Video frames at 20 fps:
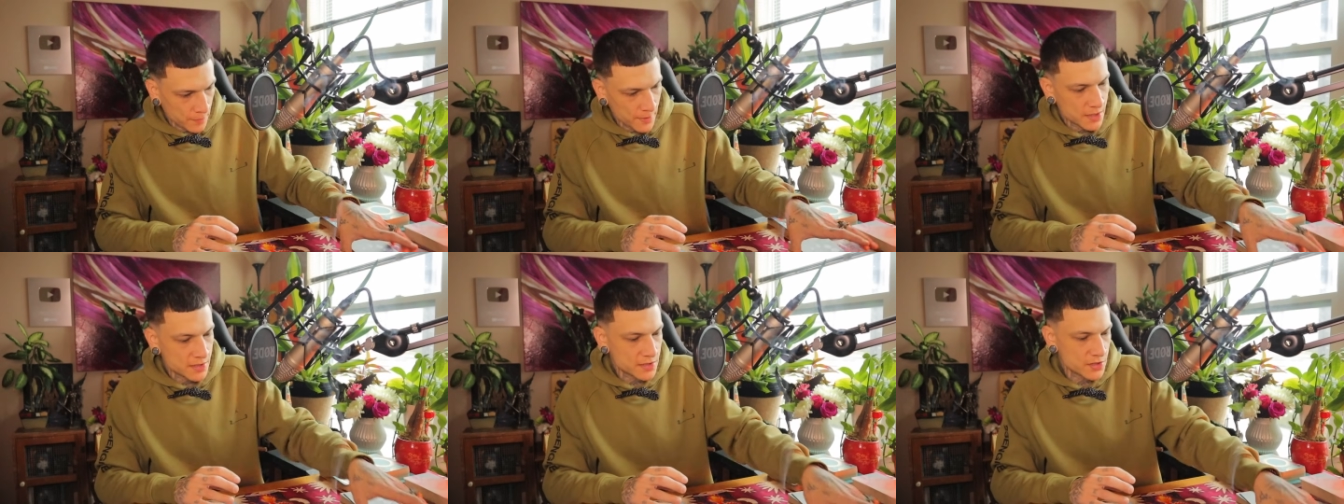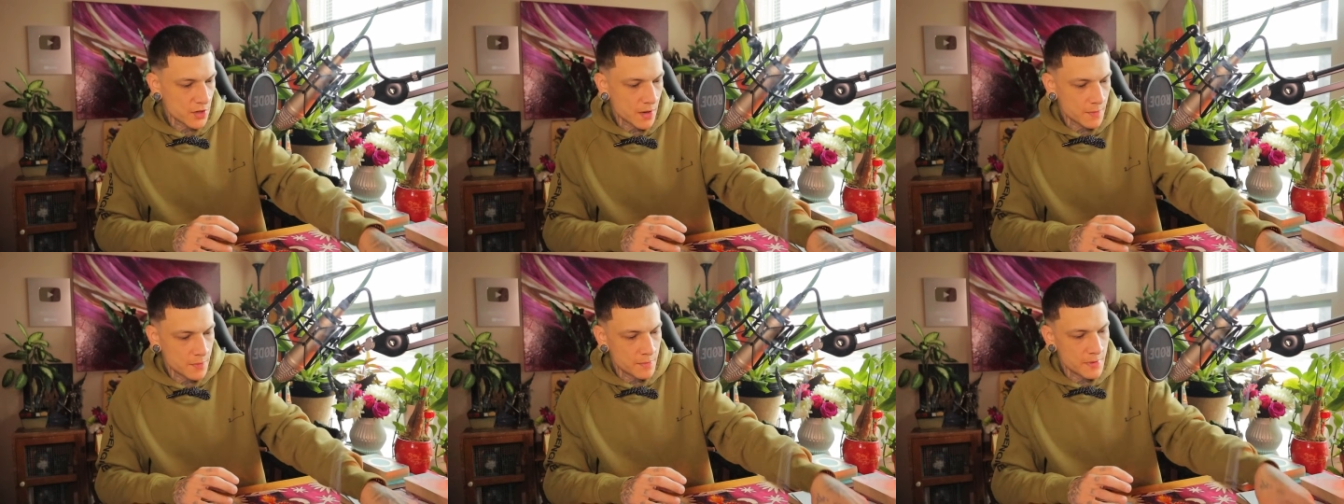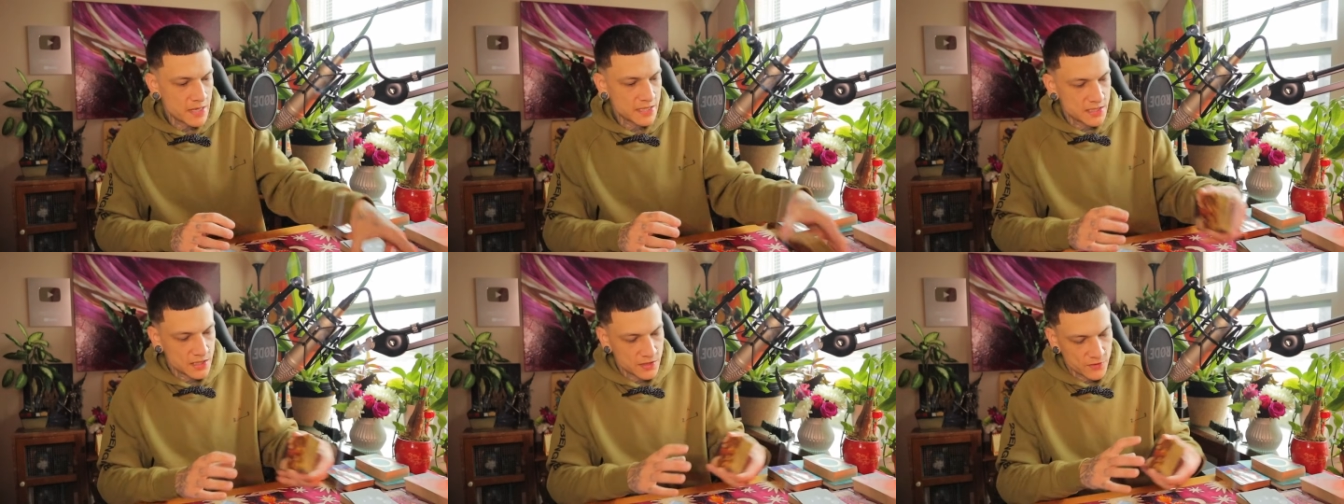Let's grab a
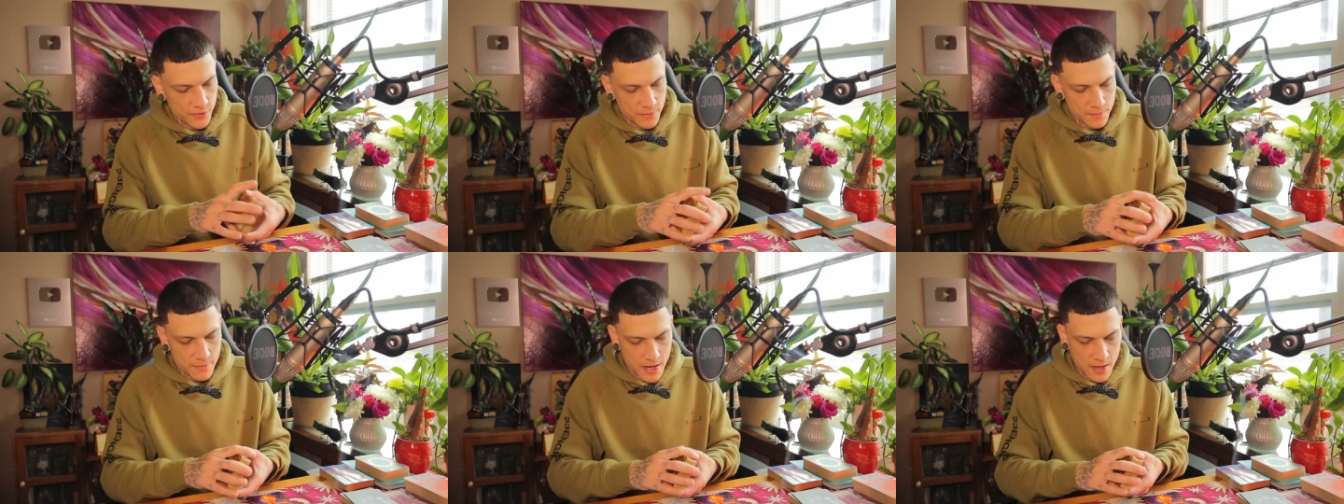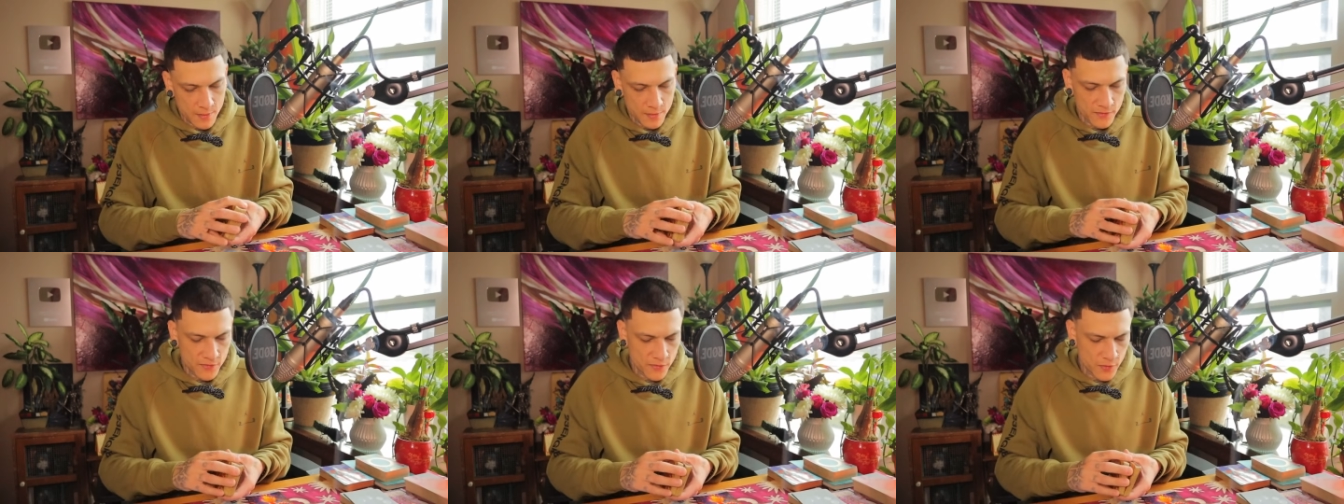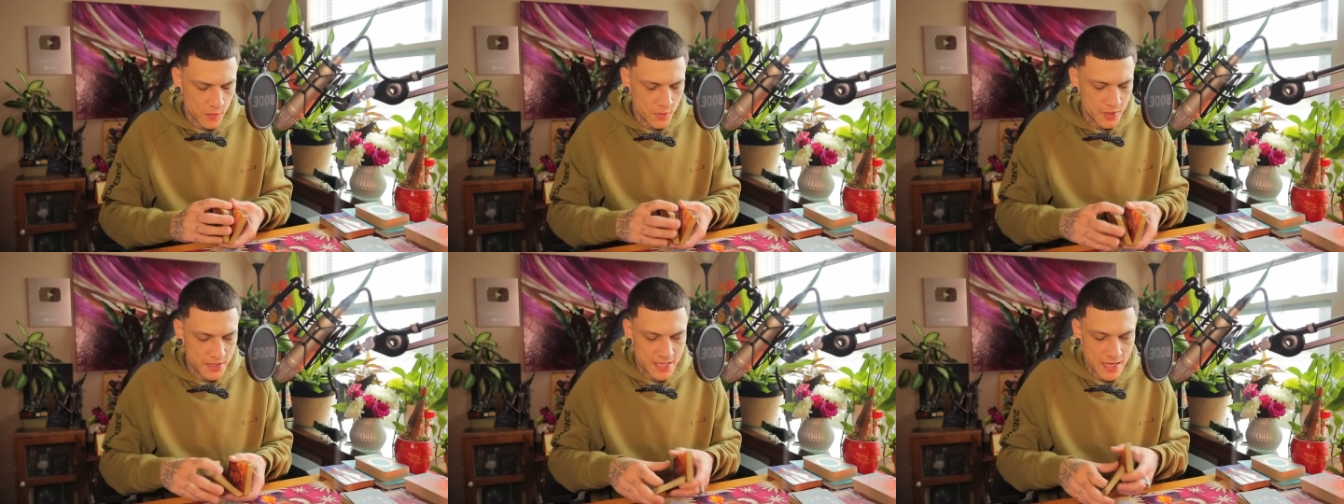message from Ma
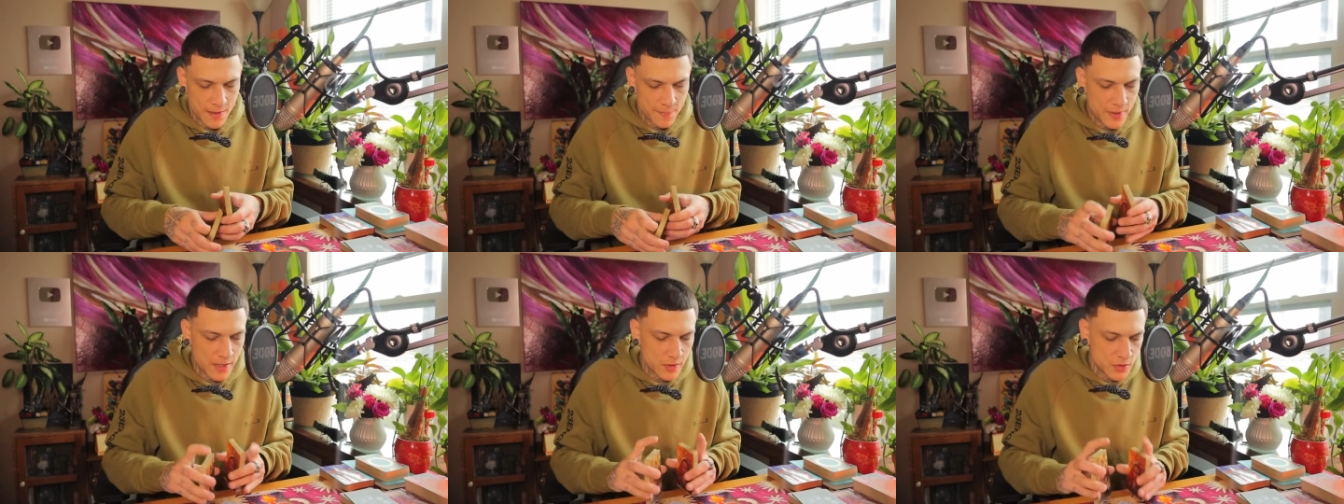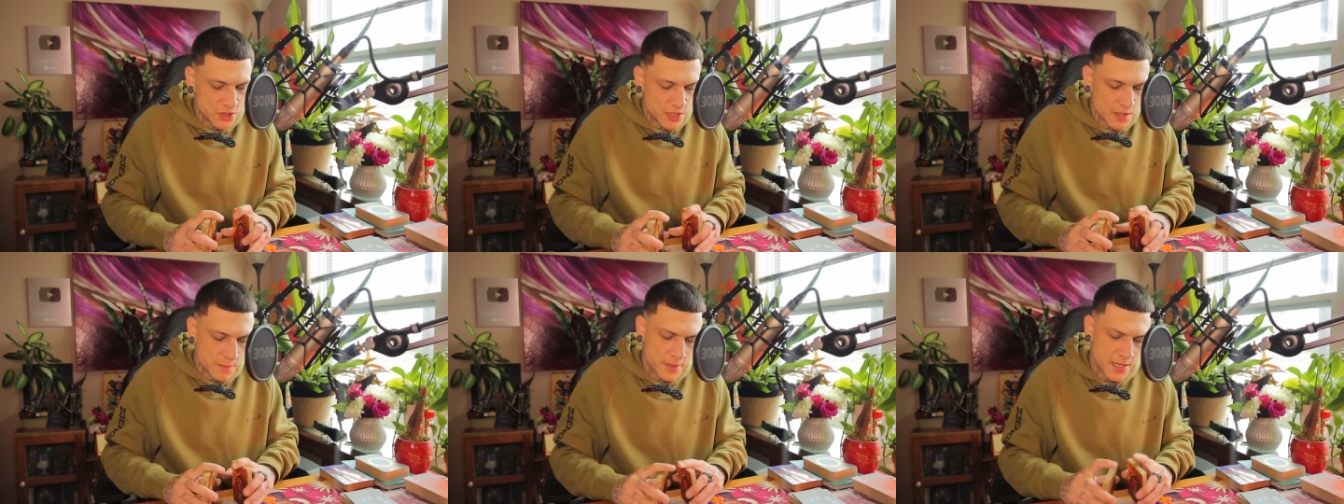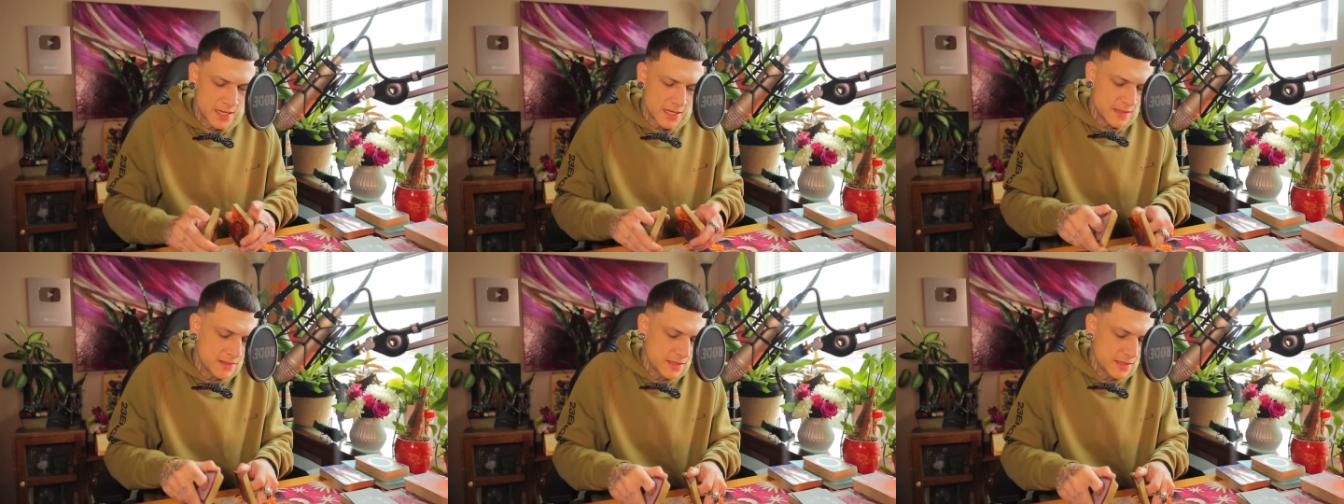before we tap out, Gemini.